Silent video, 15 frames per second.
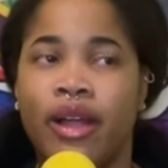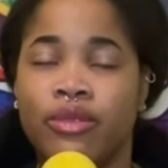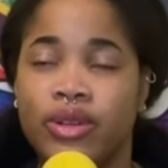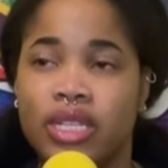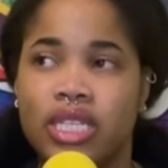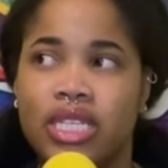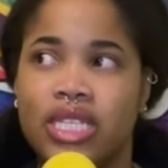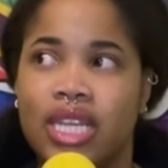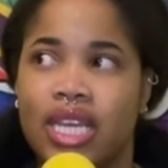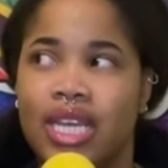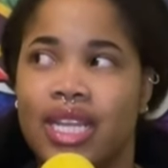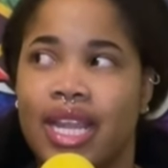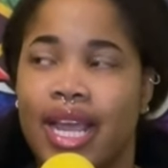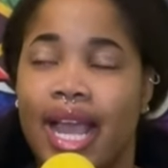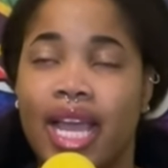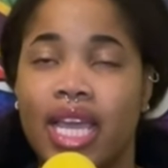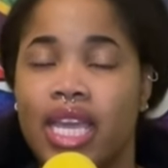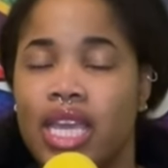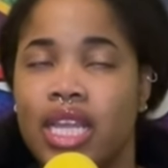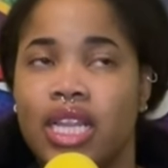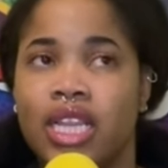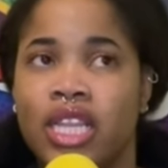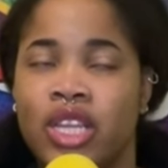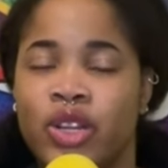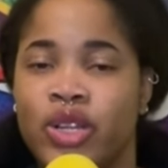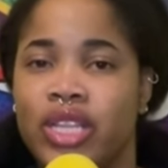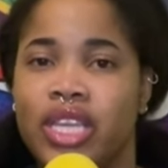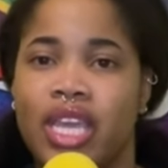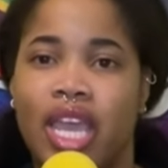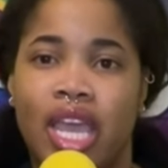I really did. Like I could eat
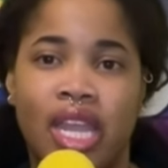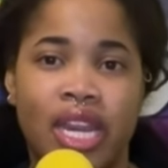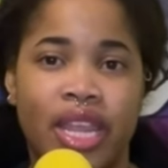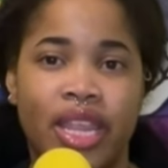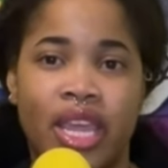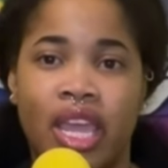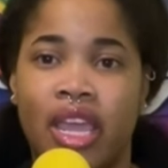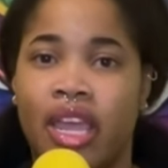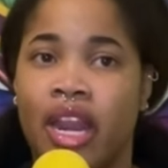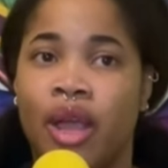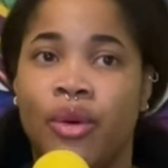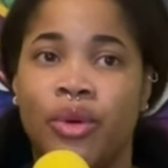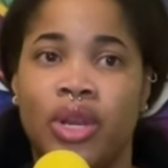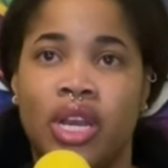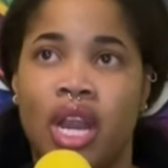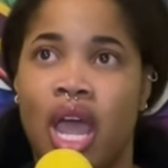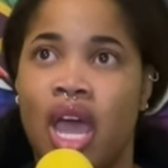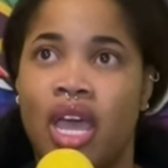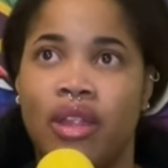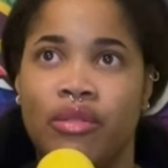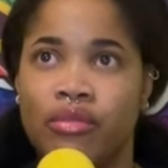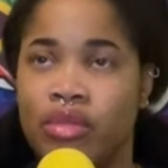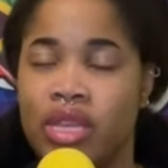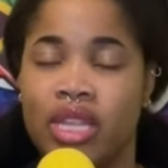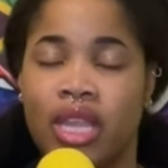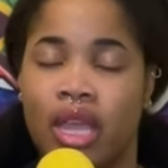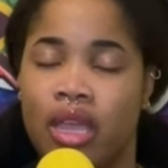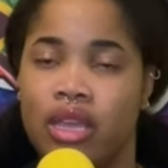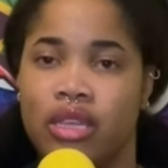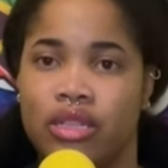literally anything and I would not
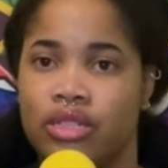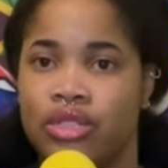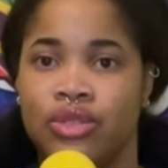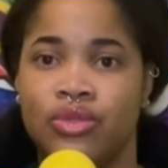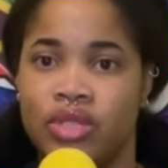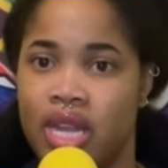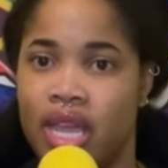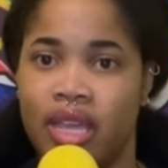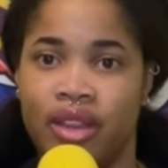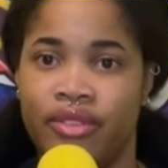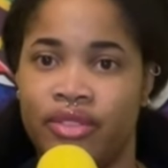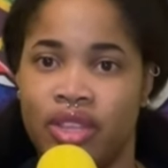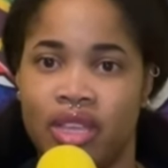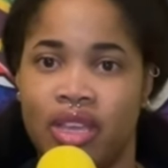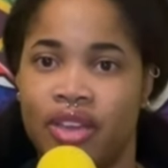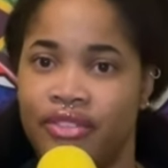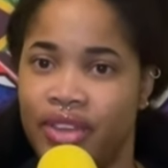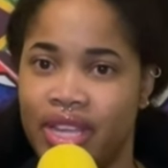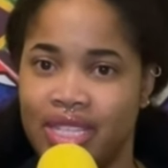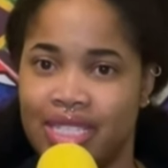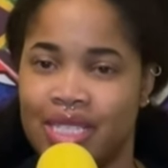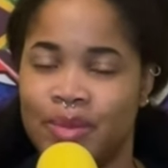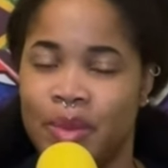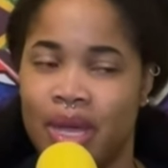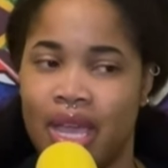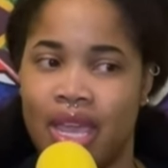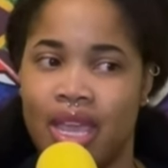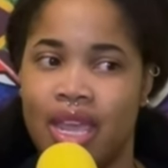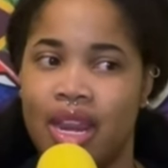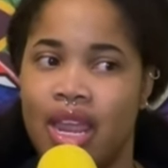be like too negatively
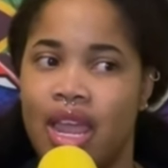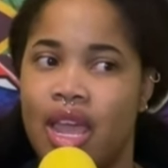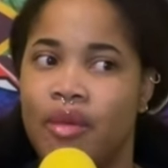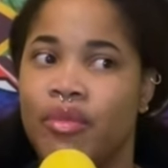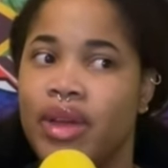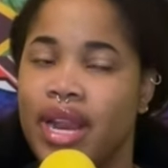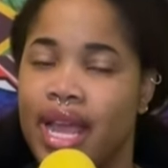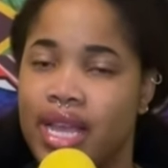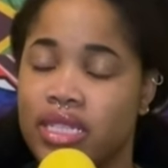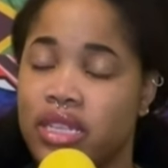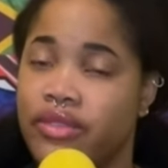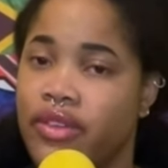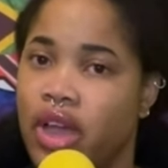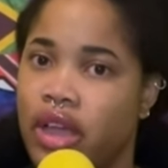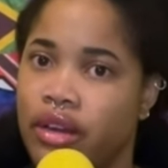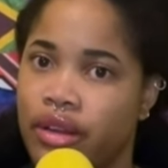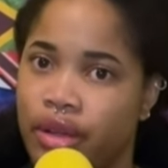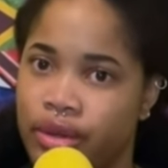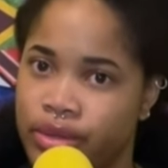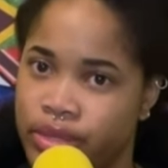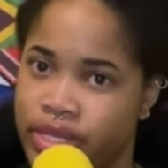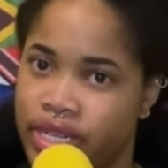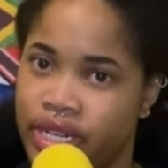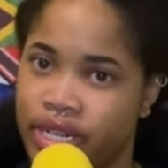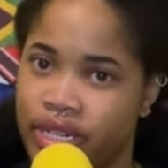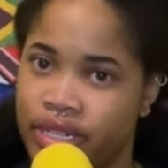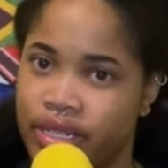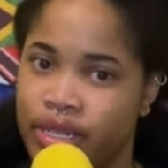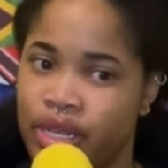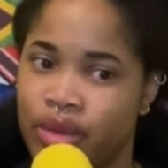affected by it. But as I've gotten
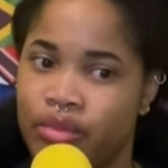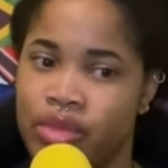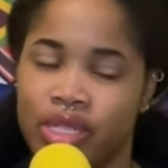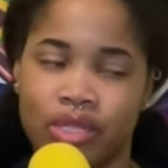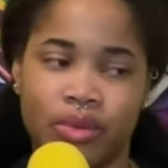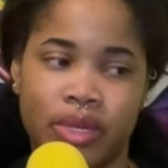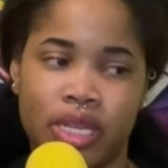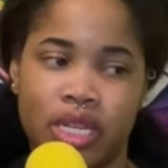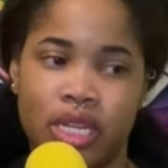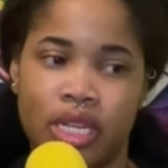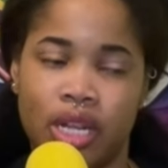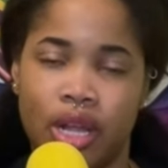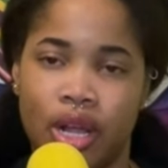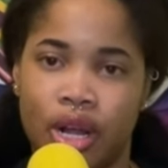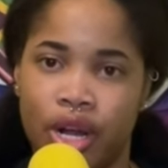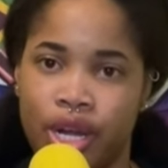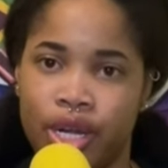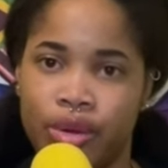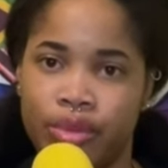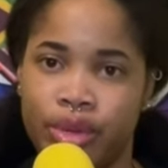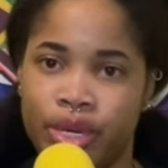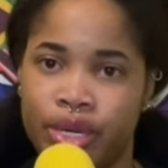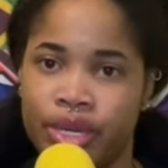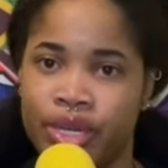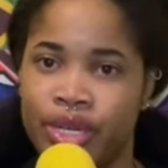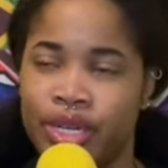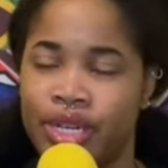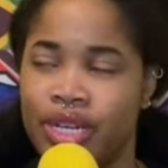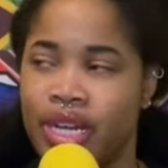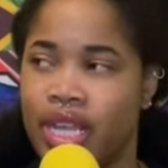older, between
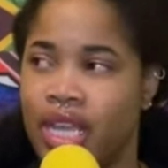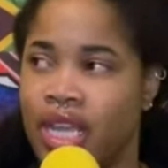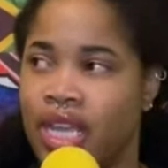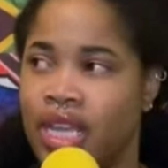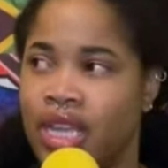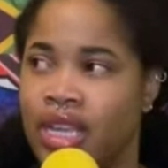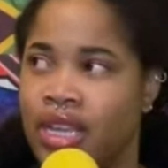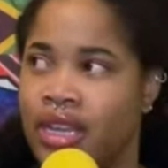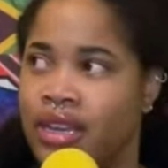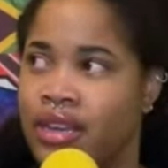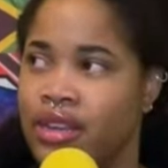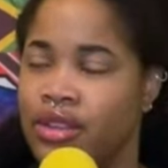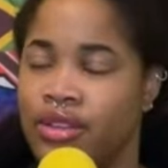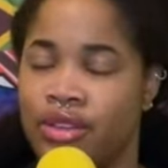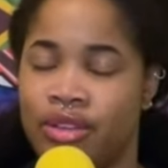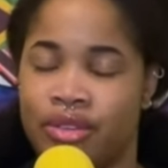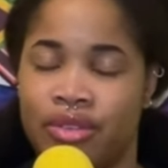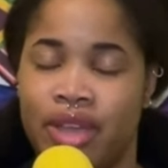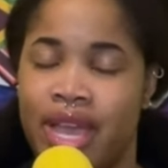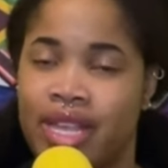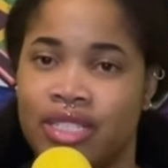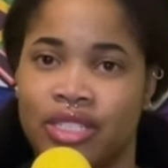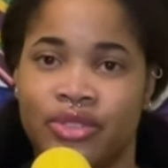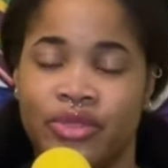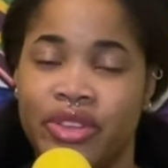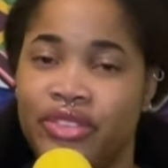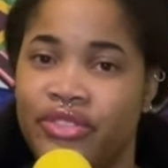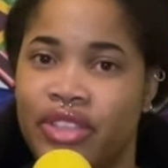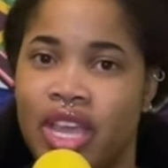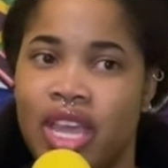heartburn and, you know,
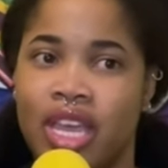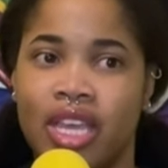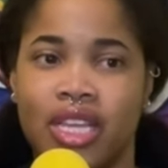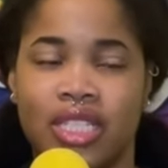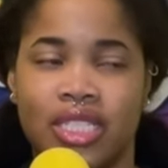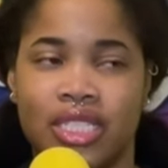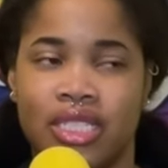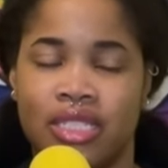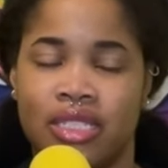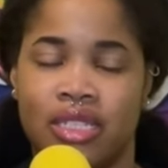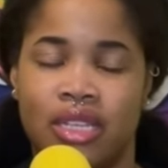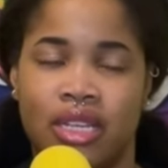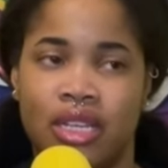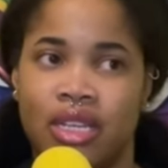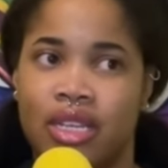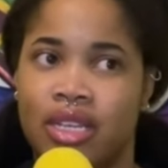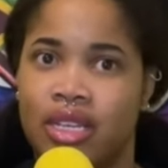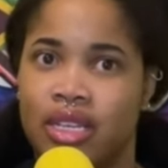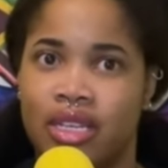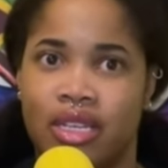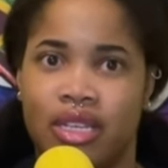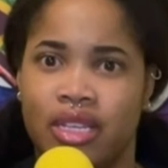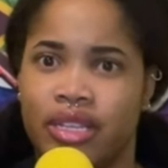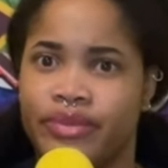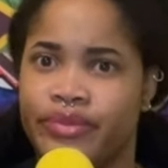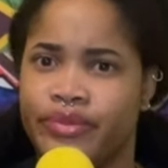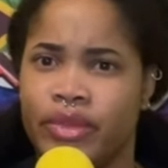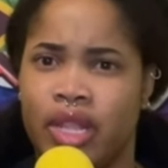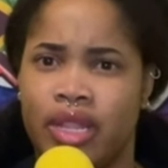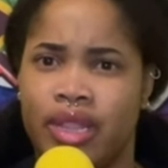acid reflux and
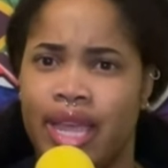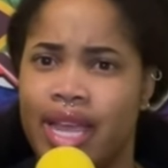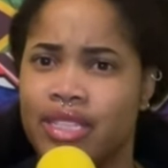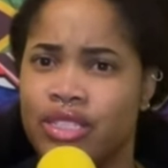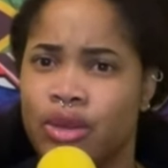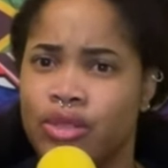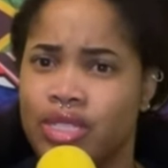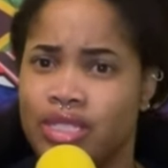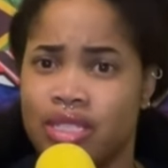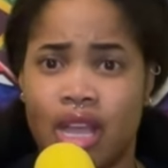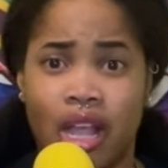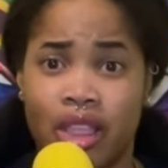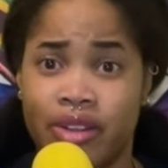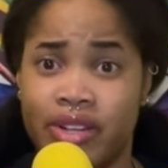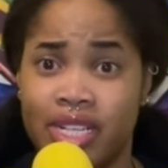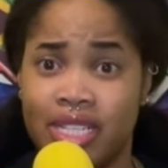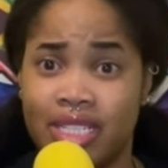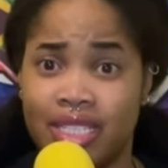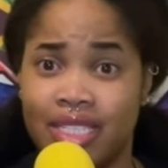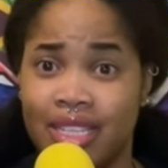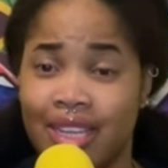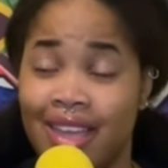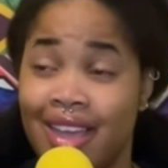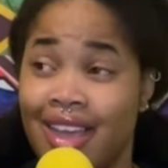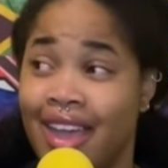lactose intolerance,